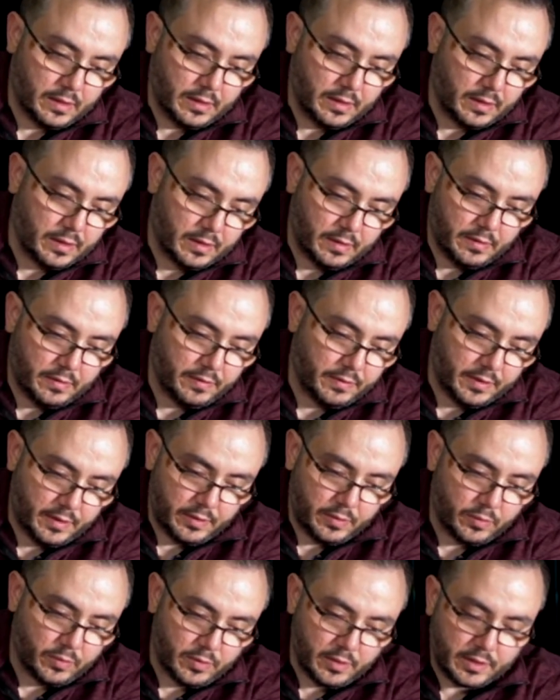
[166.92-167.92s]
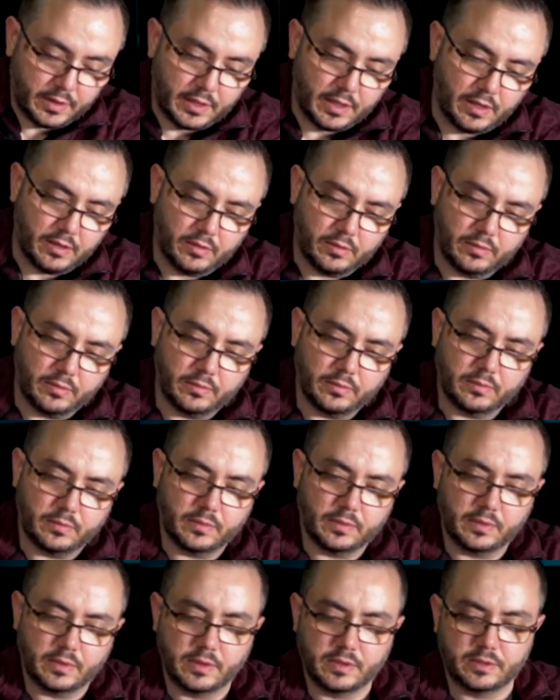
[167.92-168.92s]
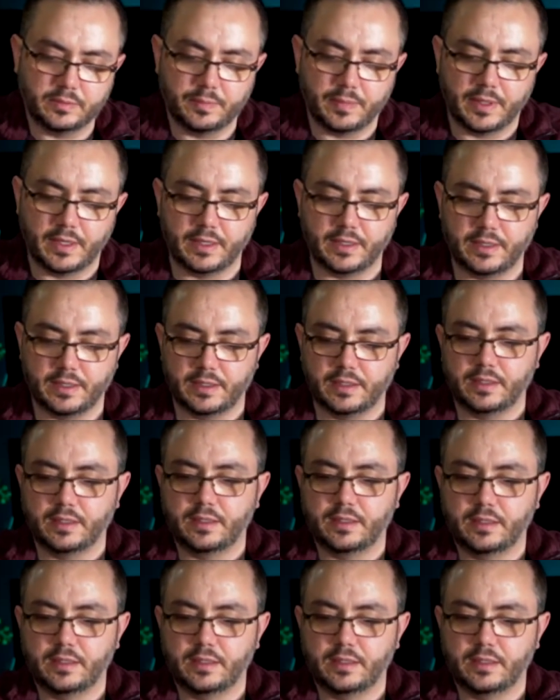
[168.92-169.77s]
Everything worked out on this back end,